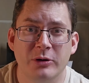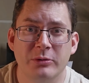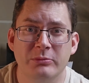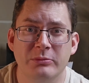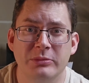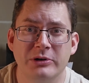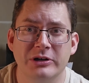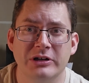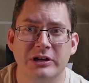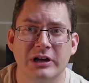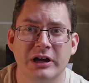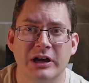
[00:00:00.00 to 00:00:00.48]

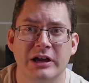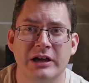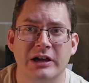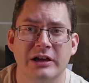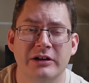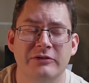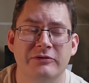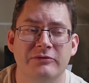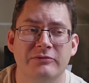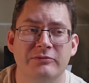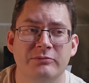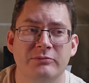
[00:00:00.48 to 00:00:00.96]
but I
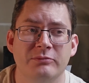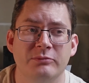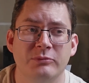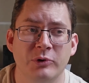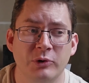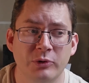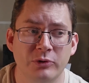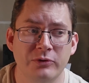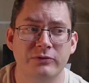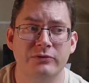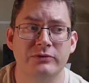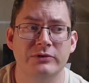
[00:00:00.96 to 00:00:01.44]
have
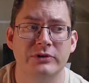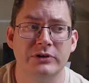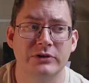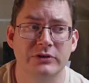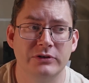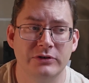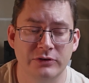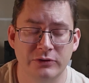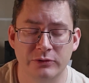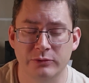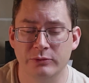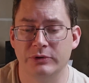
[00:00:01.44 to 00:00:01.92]
moved
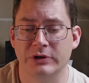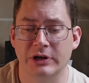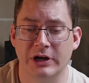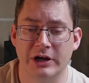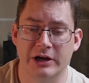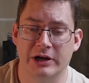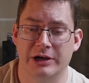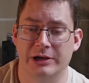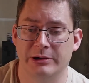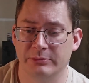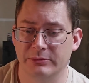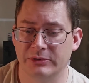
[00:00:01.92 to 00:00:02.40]
2
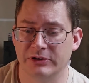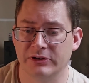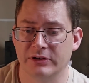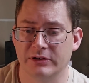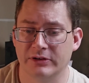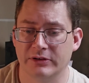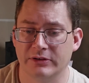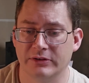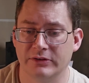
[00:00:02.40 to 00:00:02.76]
times